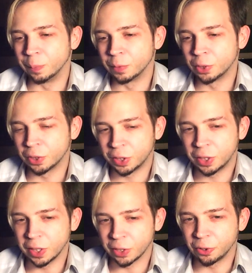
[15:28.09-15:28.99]

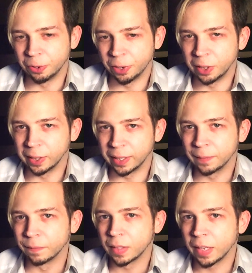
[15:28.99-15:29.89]
She does all your healing,
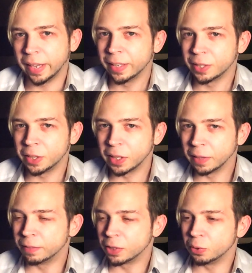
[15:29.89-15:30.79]
and she
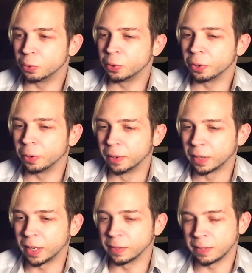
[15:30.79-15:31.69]
gives you your
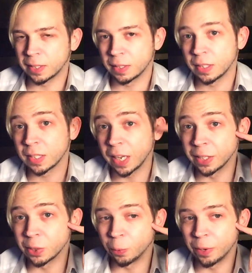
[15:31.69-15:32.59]
kind of
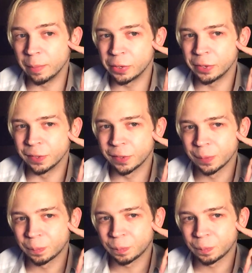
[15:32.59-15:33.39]
side story missions.